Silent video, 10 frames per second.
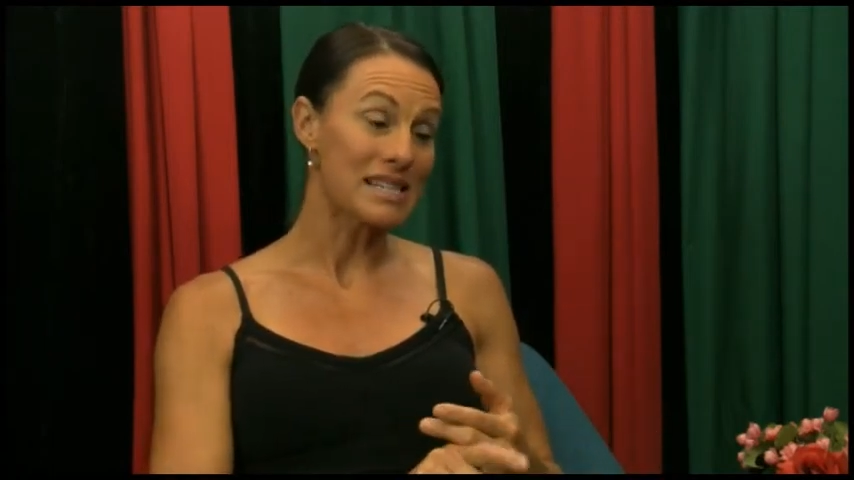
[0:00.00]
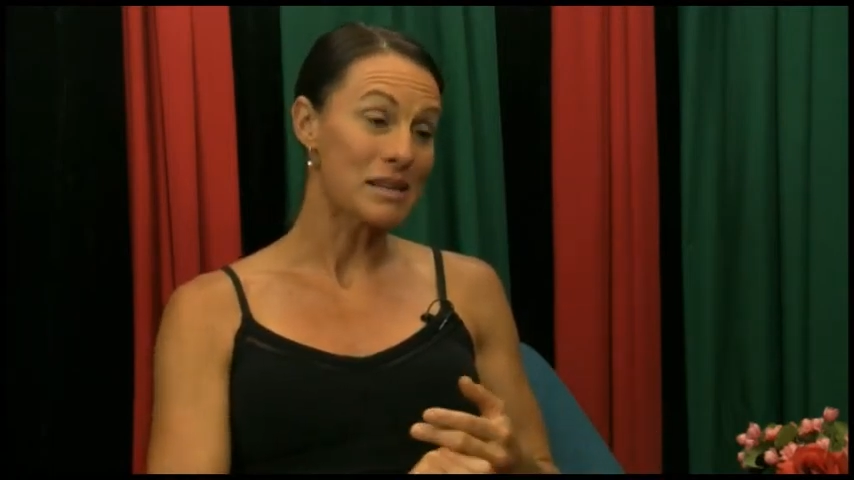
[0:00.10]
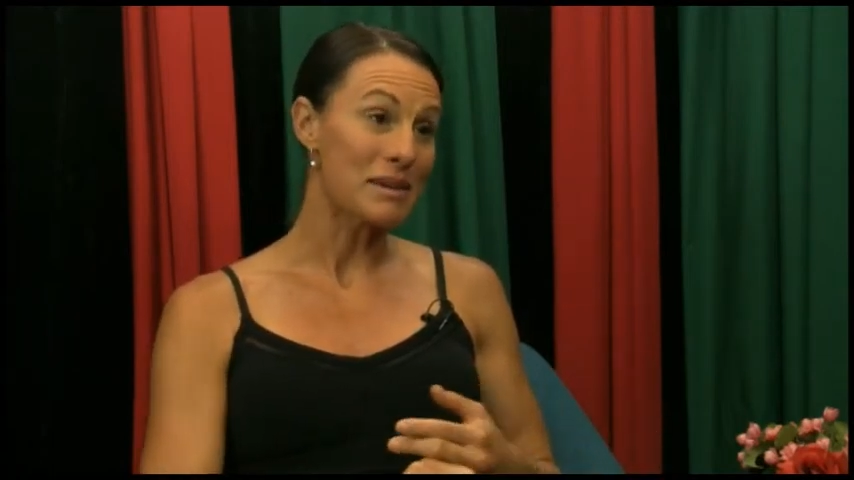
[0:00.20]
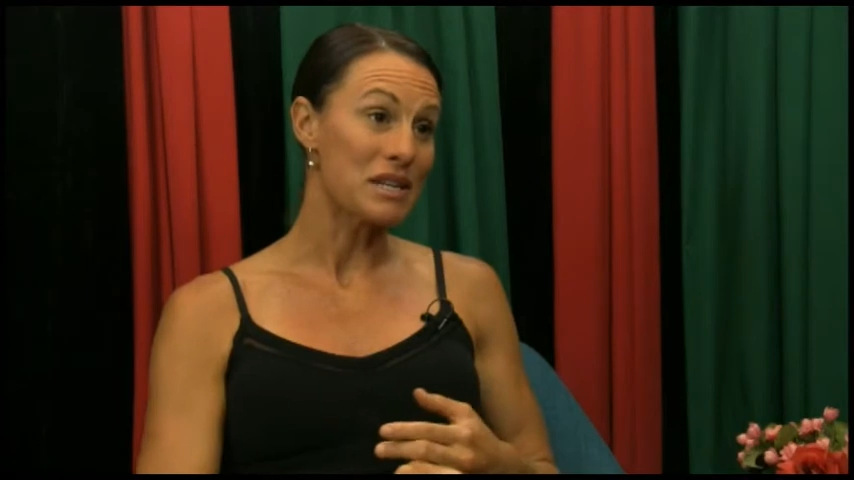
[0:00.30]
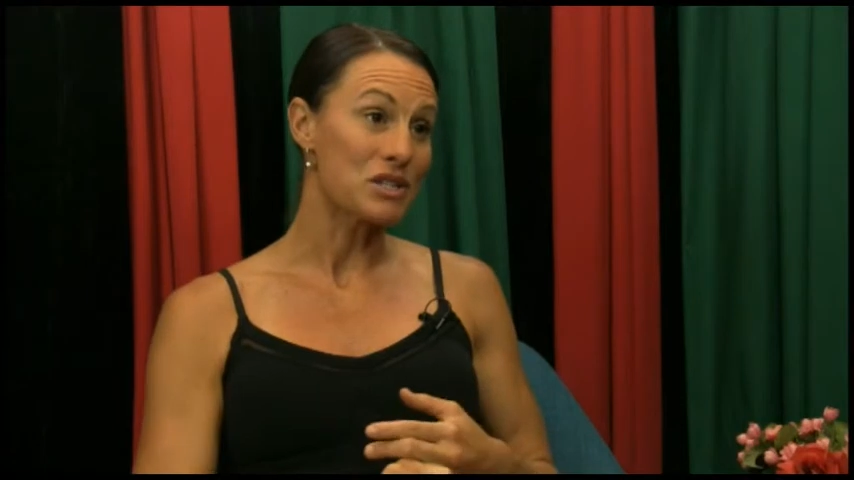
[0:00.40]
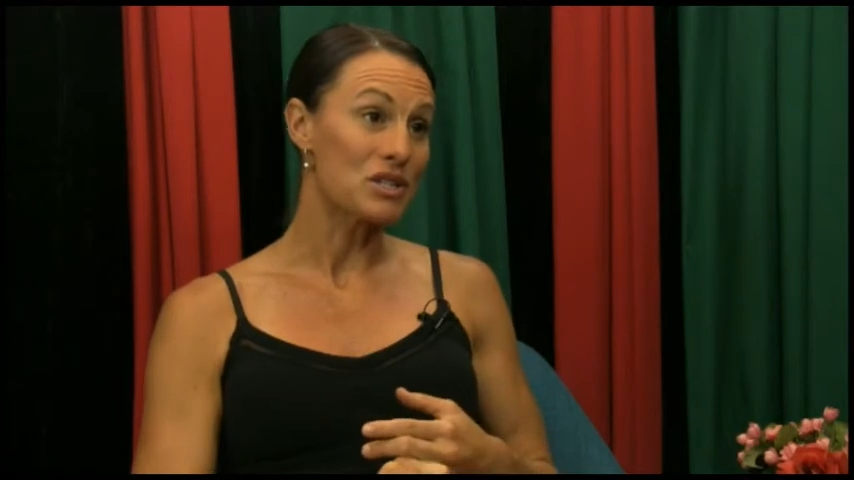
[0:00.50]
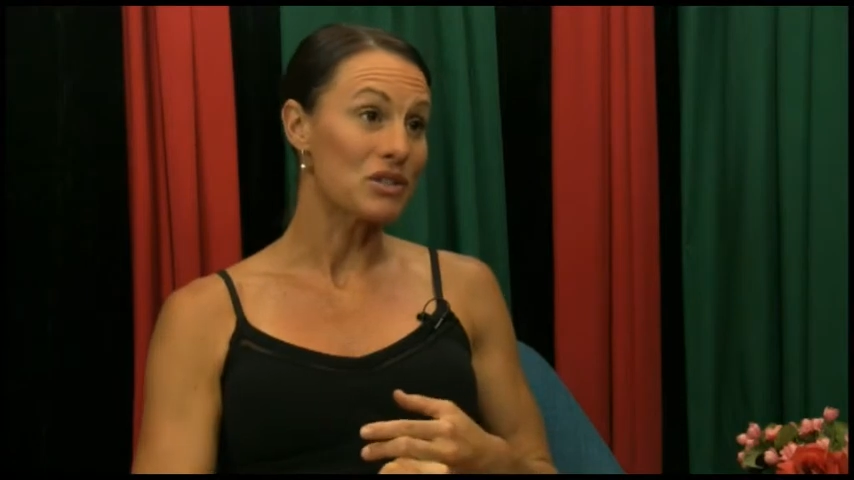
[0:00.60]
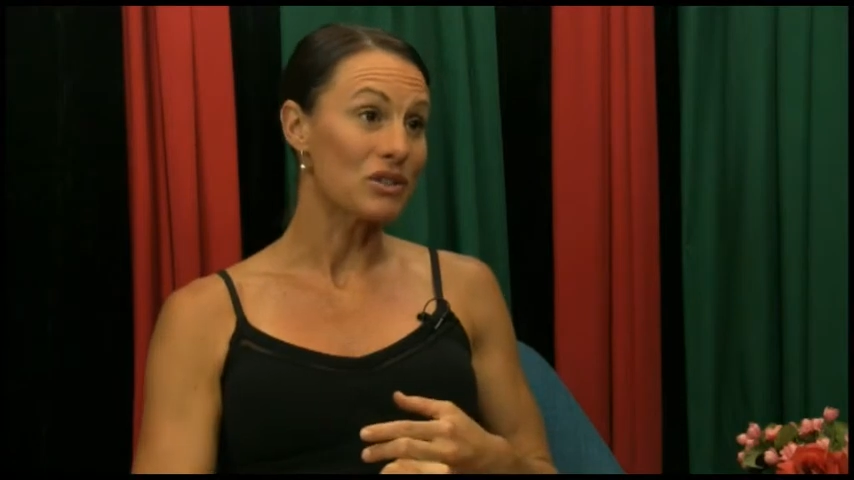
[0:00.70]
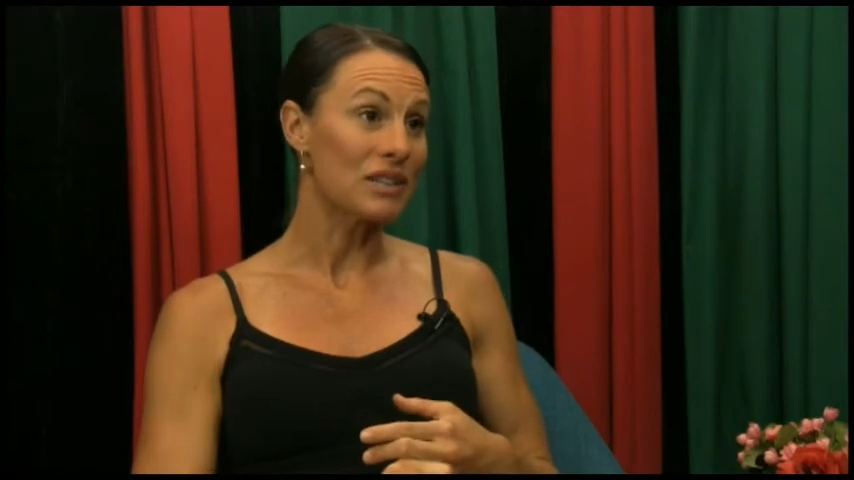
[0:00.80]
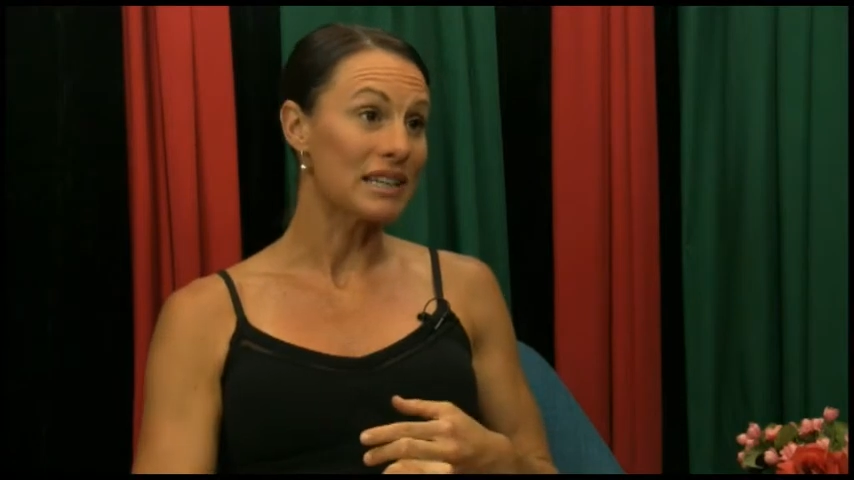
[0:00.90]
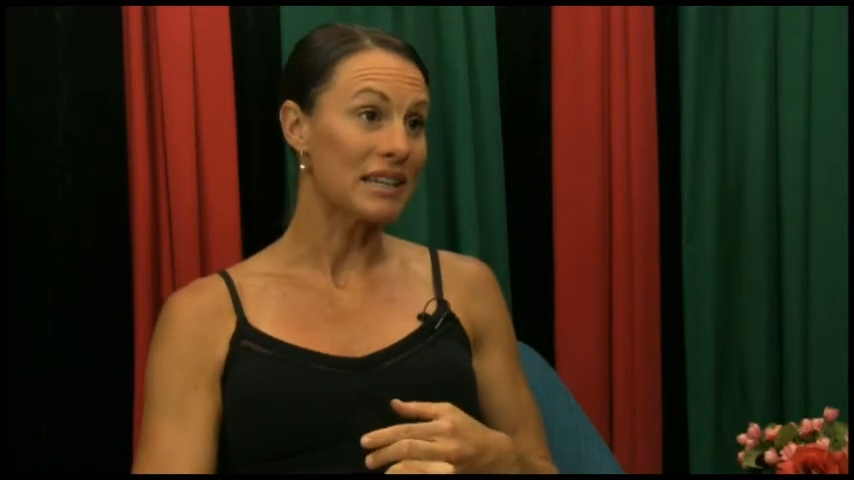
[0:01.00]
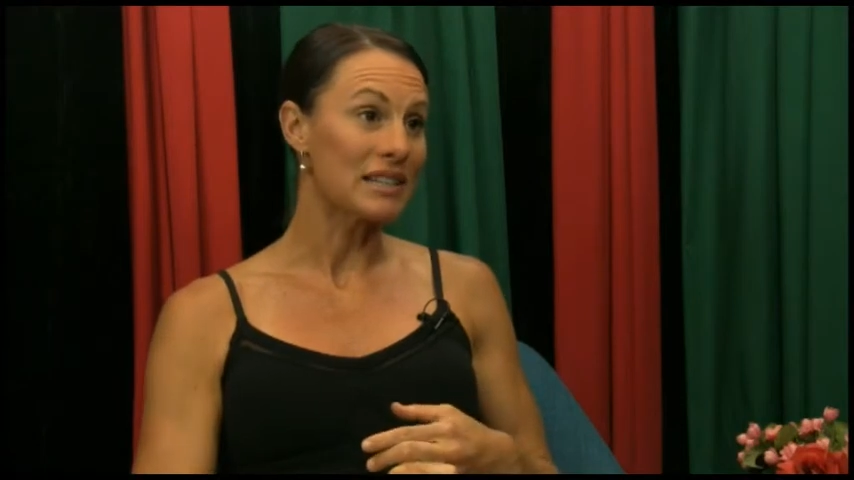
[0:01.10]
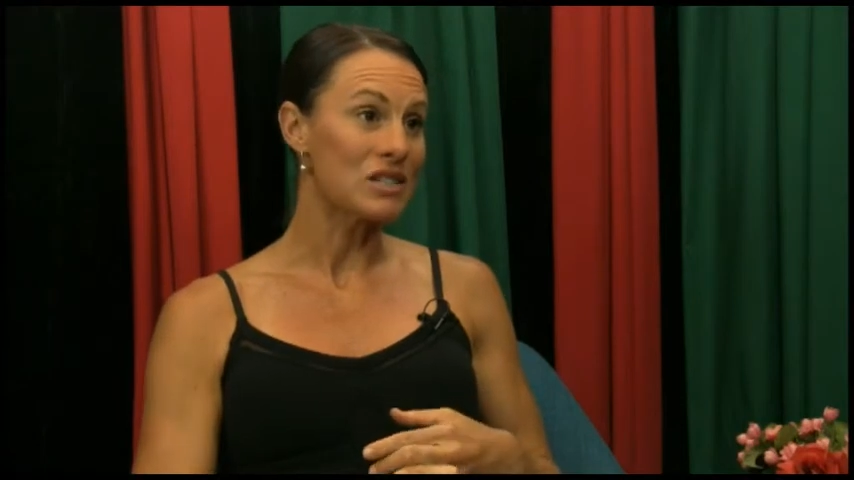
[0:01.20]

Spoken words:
as I mentioned earlier.